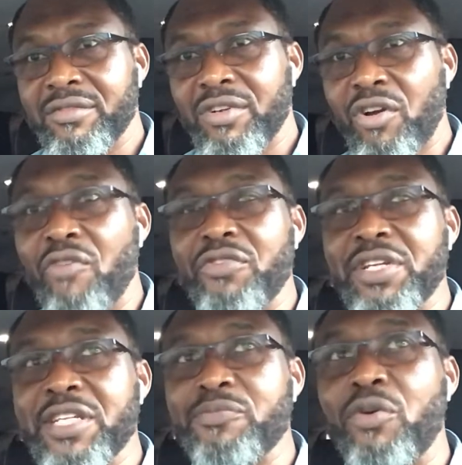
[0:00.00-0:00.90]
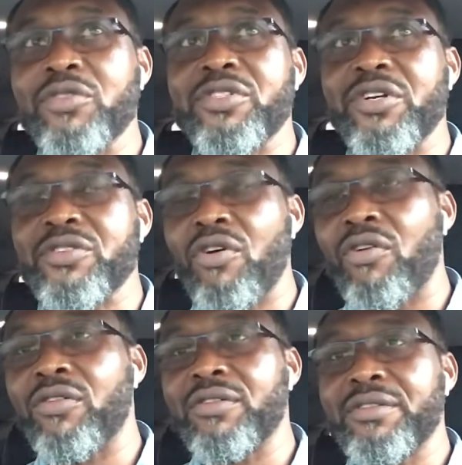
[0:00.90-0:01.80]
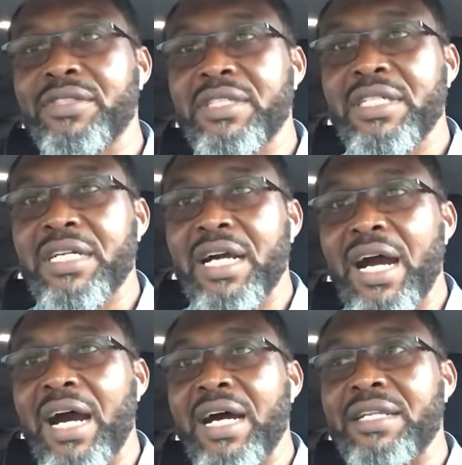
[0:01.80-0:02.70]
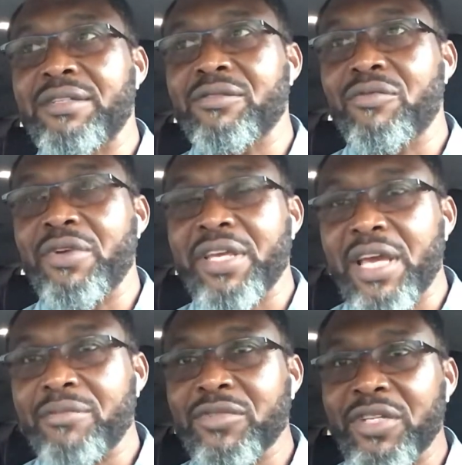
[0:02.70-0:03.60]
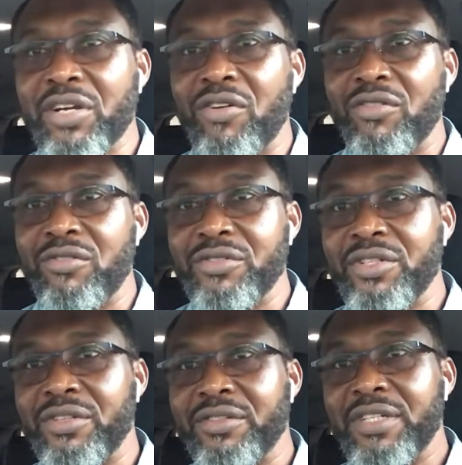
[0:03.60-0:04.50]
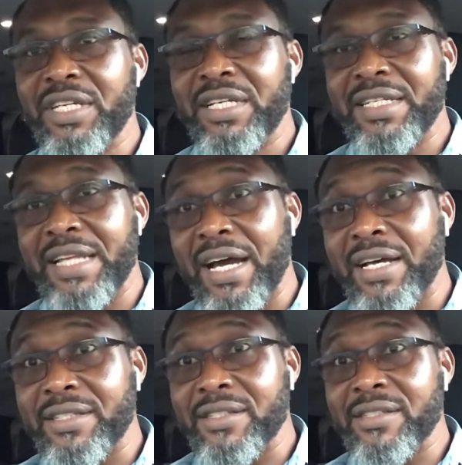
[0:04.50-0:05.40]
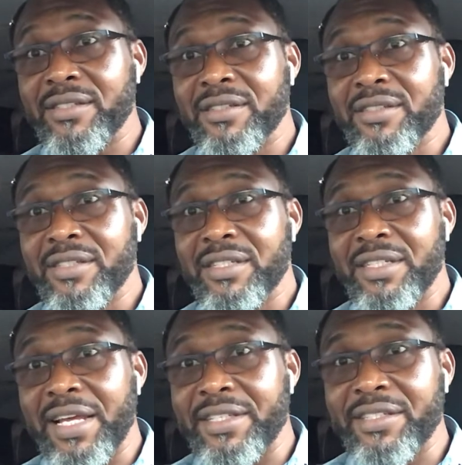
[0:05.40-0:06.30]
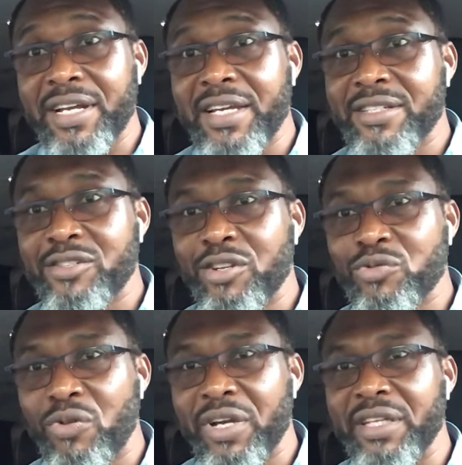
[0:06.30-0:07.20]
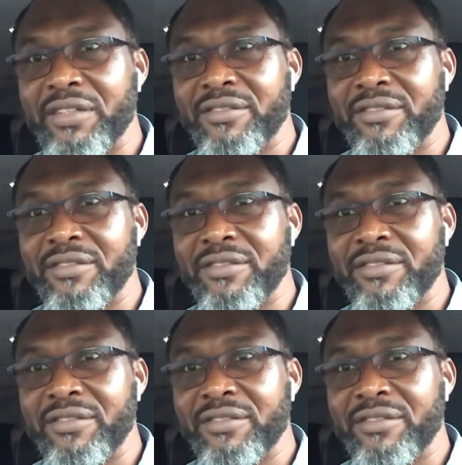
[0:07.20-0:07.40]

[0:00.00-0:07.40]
COVID exposed us all, and we came to the conclusion that Nigeria is not working.